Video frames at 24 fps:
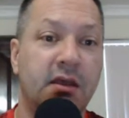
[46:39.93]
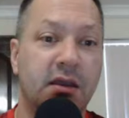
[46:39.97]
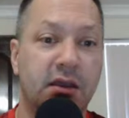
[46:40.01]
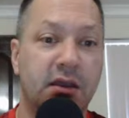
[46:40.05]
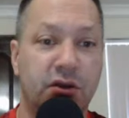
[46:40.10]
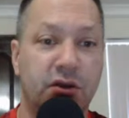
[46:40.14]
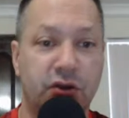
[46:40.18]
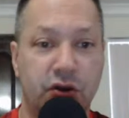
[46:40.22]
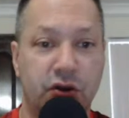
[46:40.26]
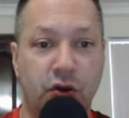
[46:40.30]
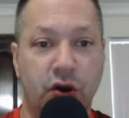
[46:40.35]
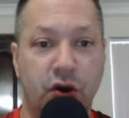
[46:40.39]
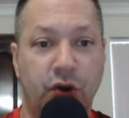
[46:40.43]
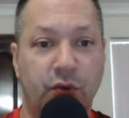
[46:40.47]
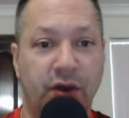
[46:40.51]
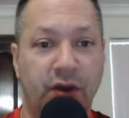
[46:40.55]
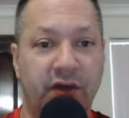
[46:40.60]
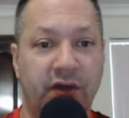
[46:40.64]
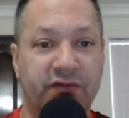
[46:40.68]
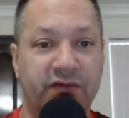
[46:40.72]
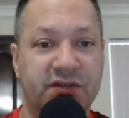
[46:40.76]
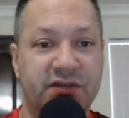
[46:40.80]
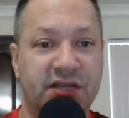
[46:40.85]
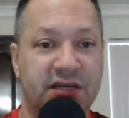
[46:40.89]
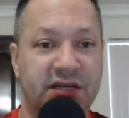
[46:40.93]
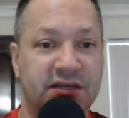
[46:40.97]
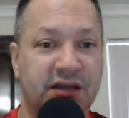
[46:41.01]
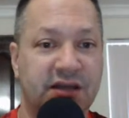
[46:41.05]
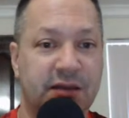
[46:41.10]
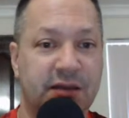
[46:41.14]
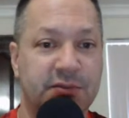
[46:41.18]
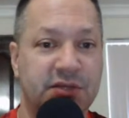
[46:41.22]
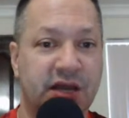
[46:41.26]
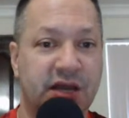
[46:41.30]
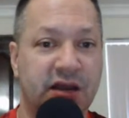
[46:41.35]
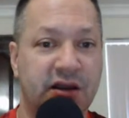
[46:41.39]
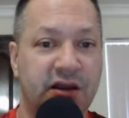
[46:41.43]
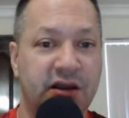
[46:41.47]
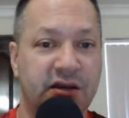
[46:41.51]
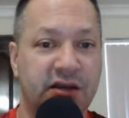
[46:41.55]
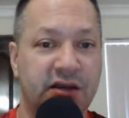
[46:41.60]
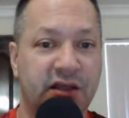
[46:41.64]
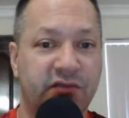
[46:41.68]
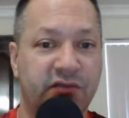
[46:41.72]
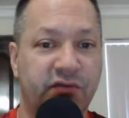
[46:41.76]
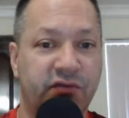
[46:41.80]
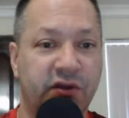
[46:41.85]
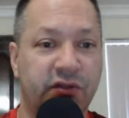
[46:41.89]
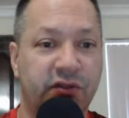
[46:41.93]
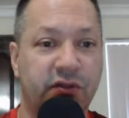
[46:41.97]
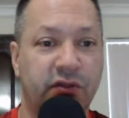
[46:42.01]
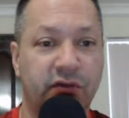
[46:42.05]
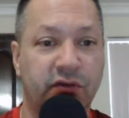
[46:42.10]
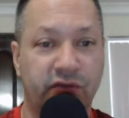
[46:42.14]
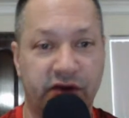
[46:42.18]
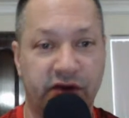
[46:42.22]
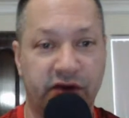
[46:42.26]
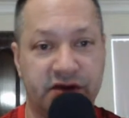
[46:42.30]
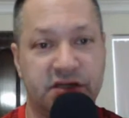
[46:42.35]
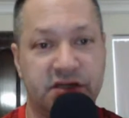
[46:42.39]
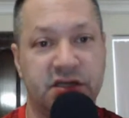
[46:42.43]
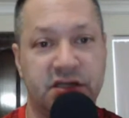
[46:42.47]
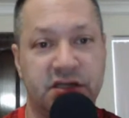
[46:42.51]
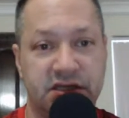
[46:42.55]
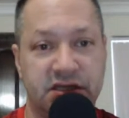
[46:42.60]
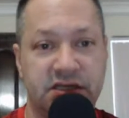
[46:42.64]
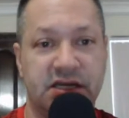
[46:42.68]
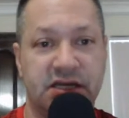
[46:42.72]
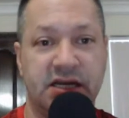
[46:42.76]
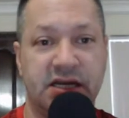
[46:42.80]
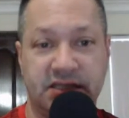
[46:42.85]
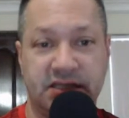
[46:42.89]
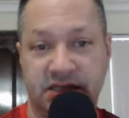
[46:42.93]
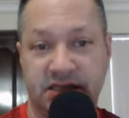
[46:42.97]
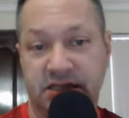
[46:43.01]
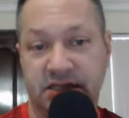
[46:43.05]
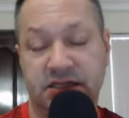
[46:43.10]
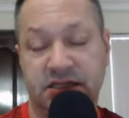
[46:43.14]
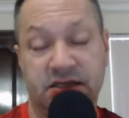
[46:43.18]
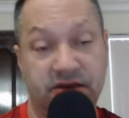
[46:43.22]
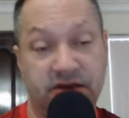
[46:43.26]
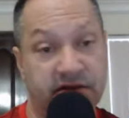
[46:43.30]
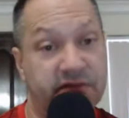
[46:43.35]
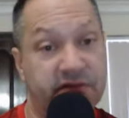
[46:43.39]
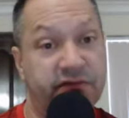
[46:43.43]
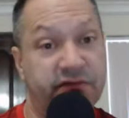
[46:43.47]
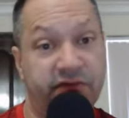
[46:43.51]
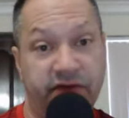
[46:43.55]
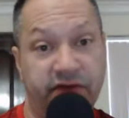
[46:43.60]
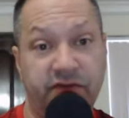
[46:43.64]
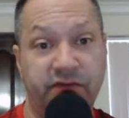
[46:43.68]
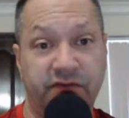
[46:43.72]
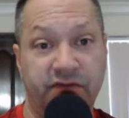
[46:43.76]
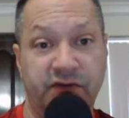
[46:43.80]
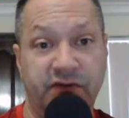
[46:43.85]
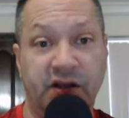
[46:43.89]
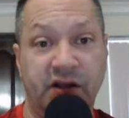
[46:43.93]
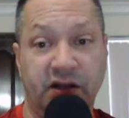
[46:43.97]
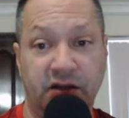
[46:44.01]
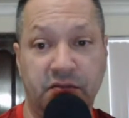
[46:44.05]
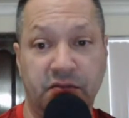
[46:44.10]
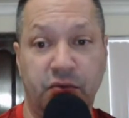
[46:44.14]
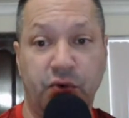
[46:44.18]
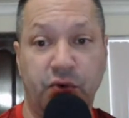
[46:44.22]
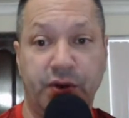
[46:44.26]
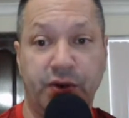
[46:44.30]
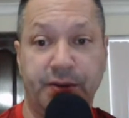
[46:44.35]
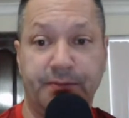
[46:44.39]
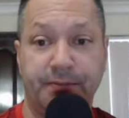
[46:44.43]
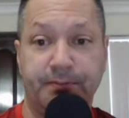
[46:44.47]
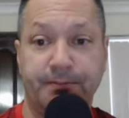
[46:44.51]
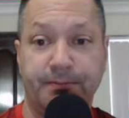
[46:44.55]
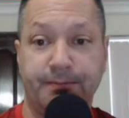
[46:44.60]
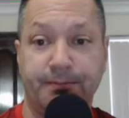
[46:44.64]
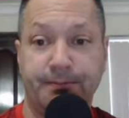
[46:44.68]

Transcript: In New York, we have 10 times higher death rate than the rest of the states. That's a valid point.